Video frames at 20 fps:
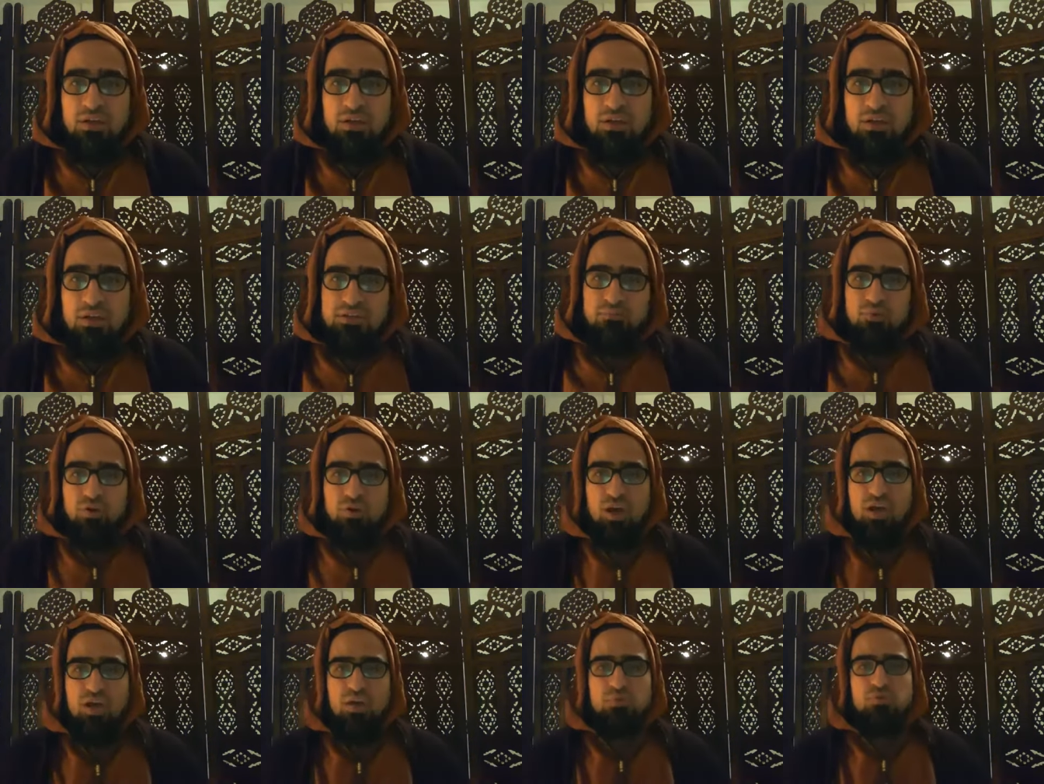The
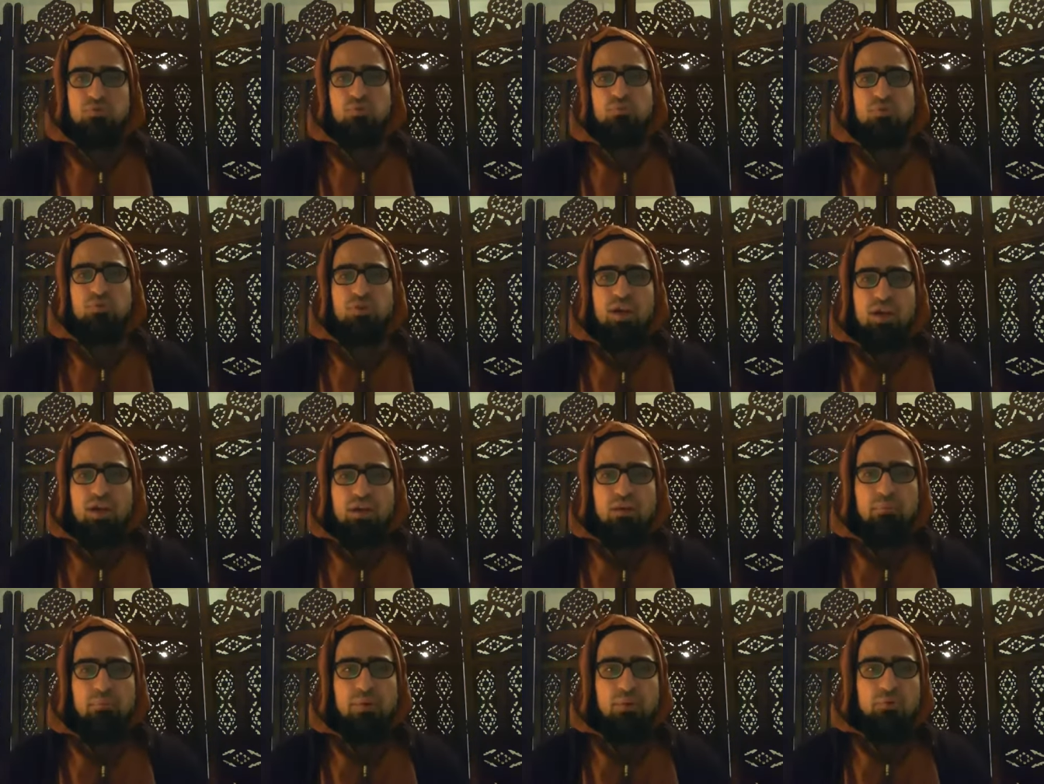muraqabah, so
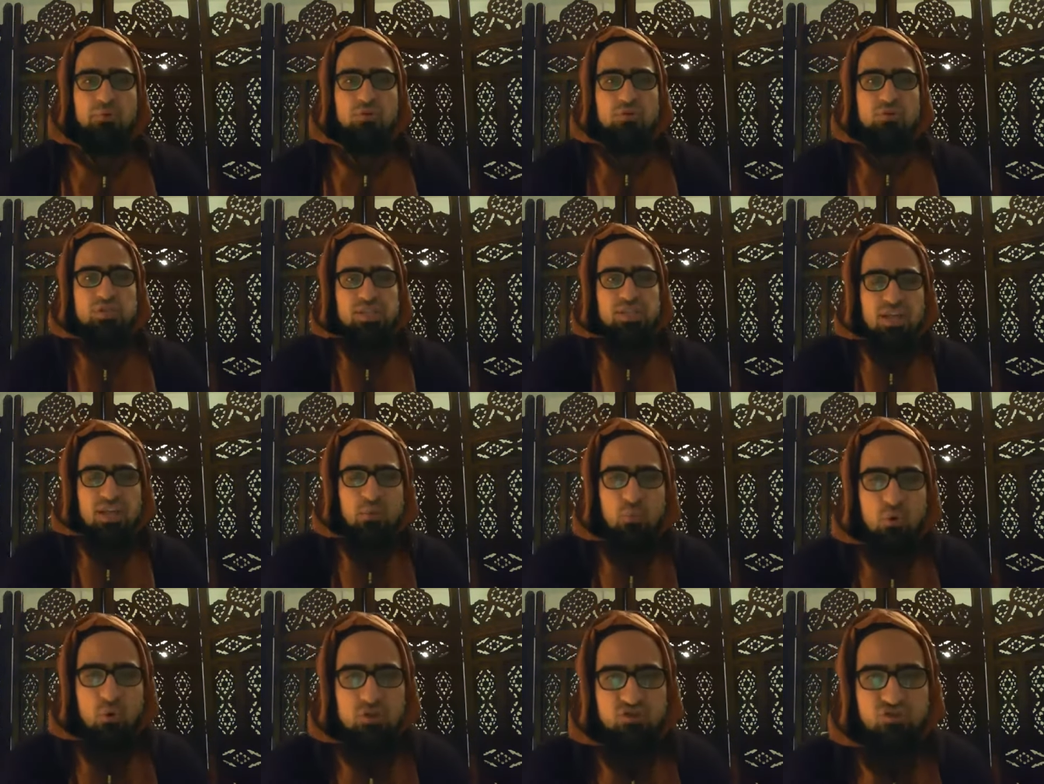muraqabah, we could say, is
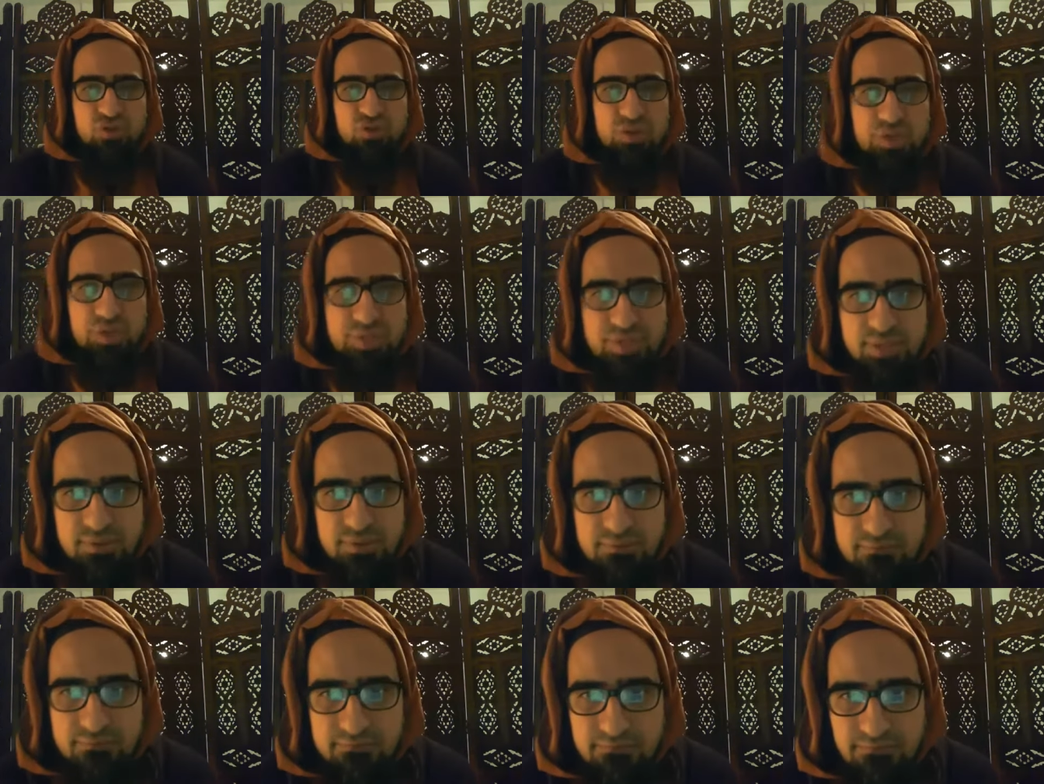
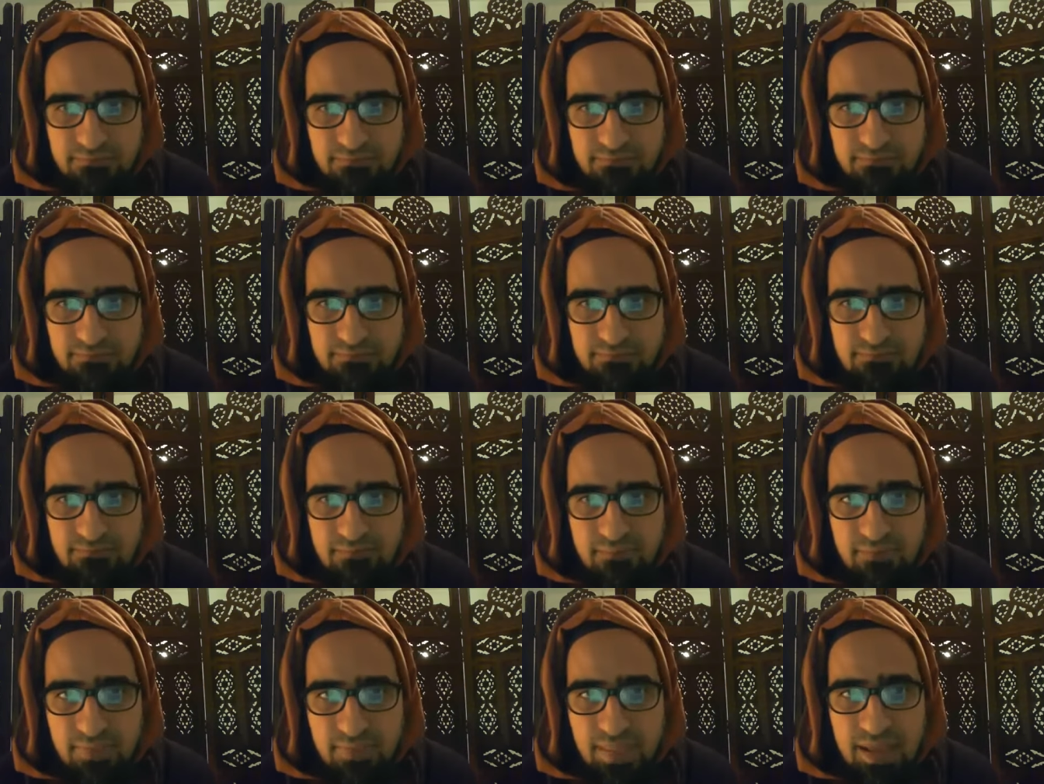watchfulness.
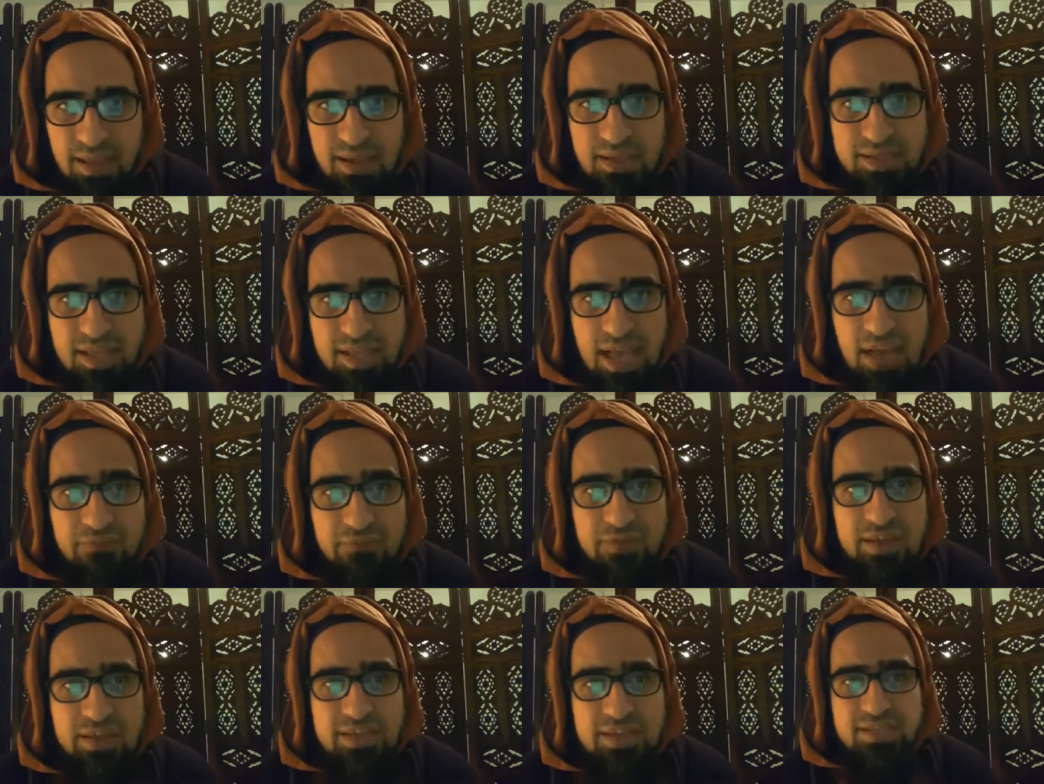It's
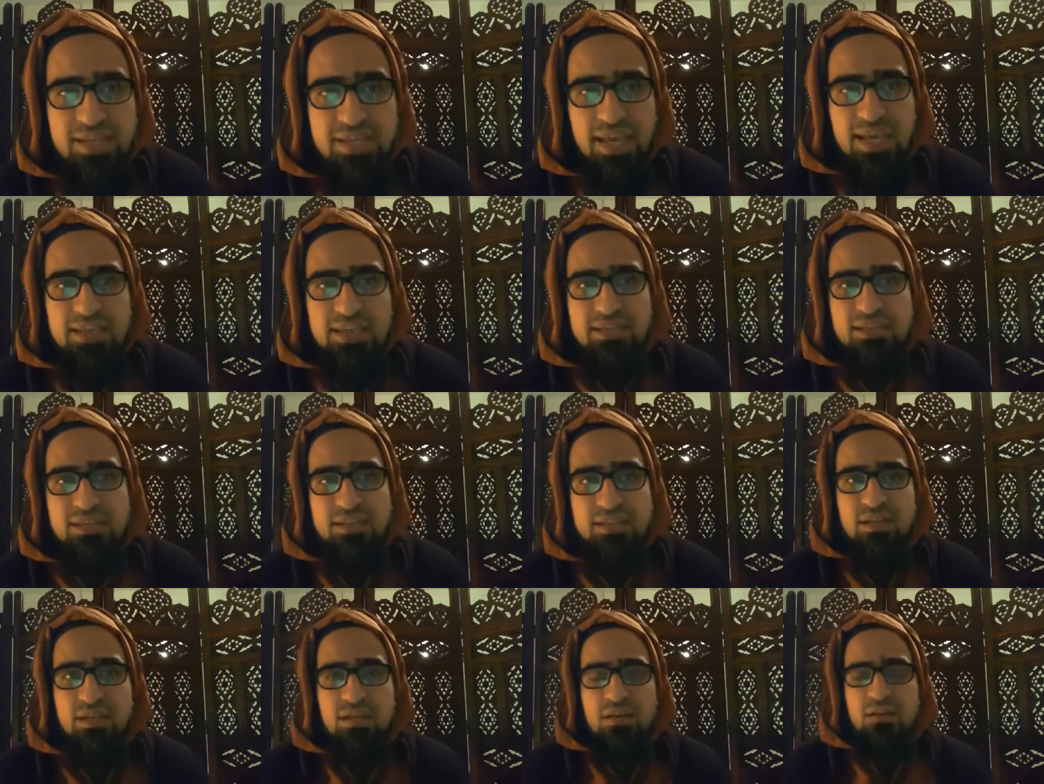having a
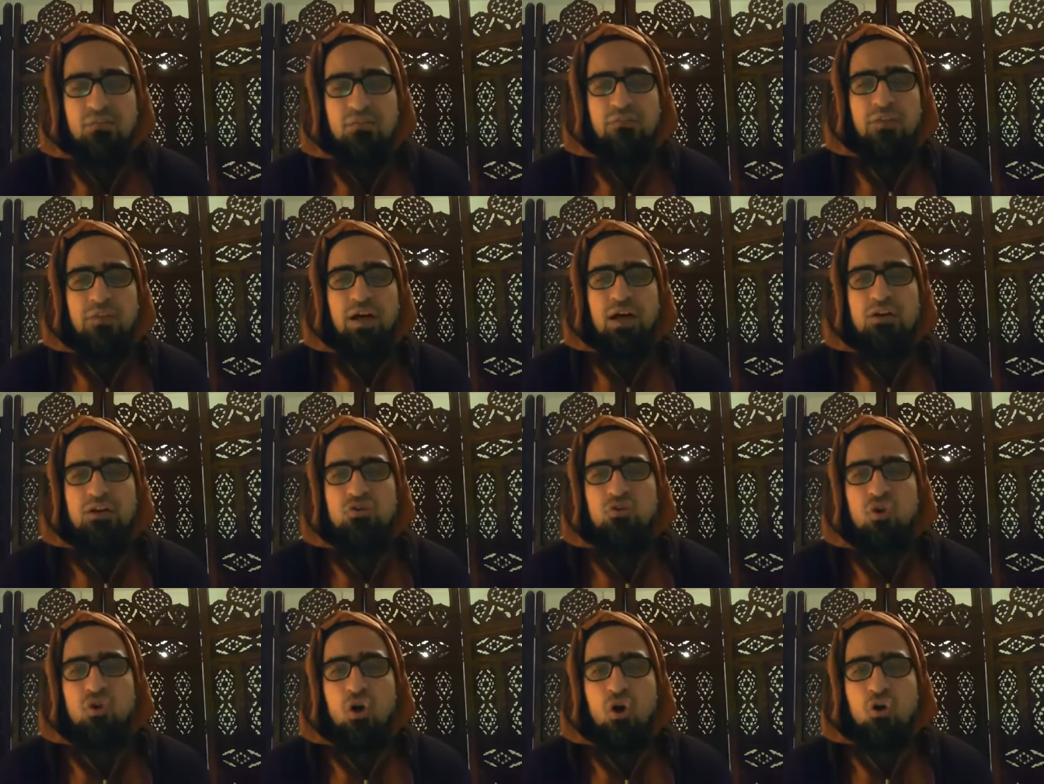sense
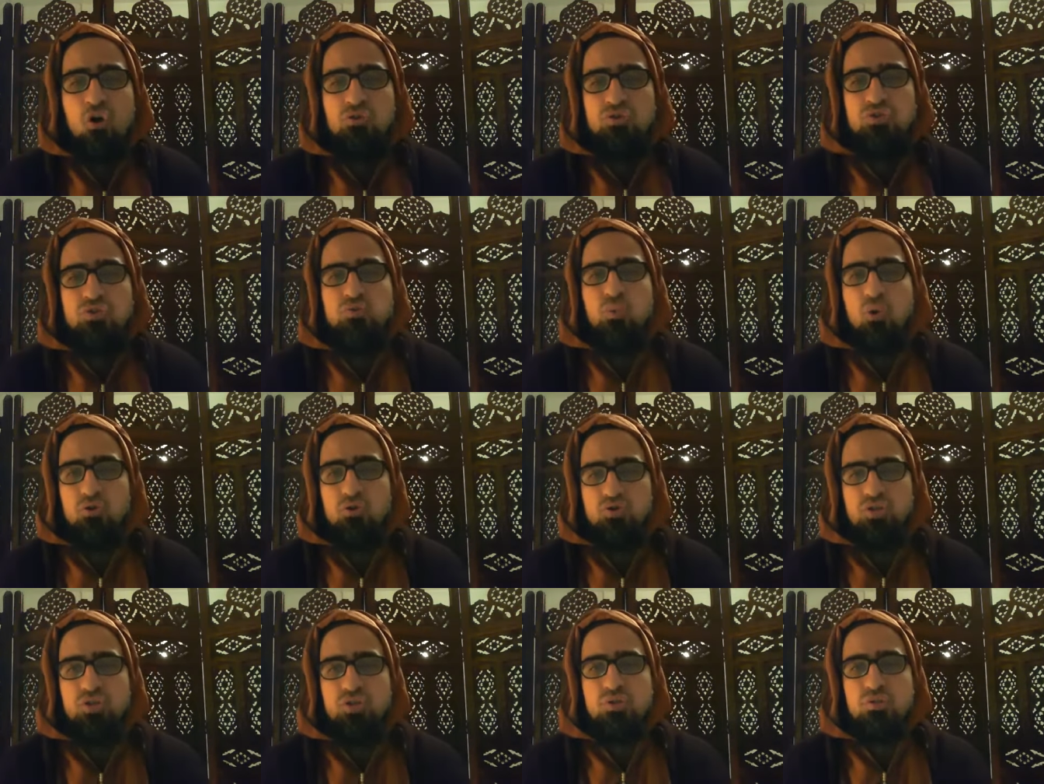that God is
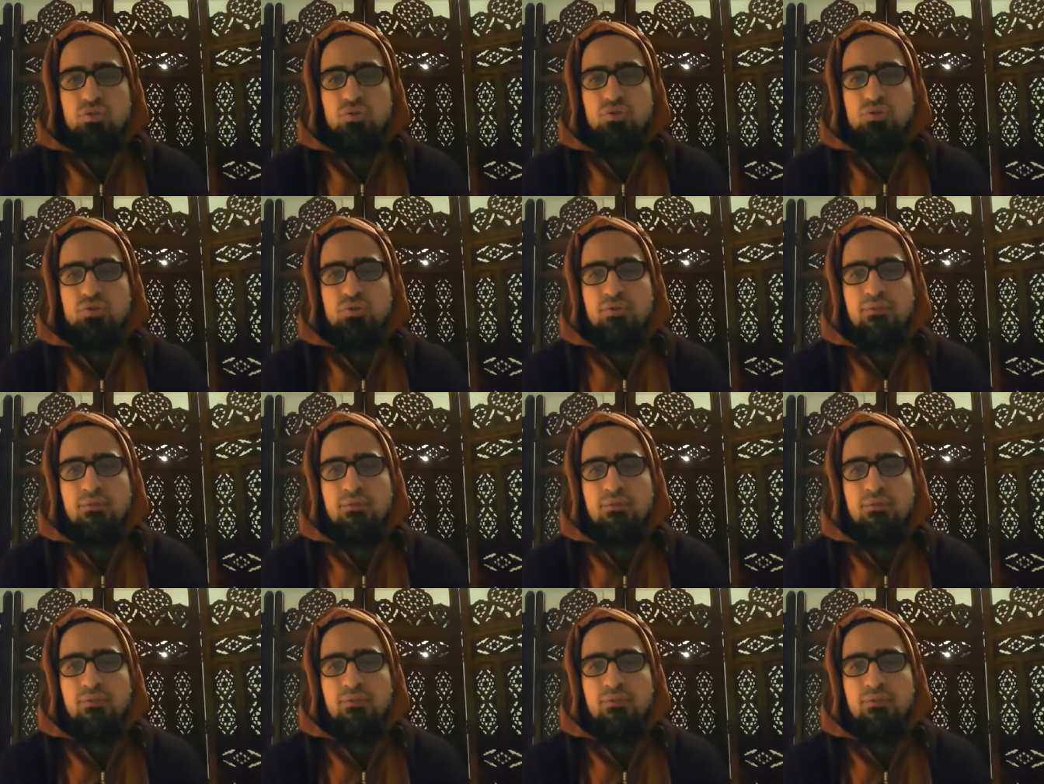watching you.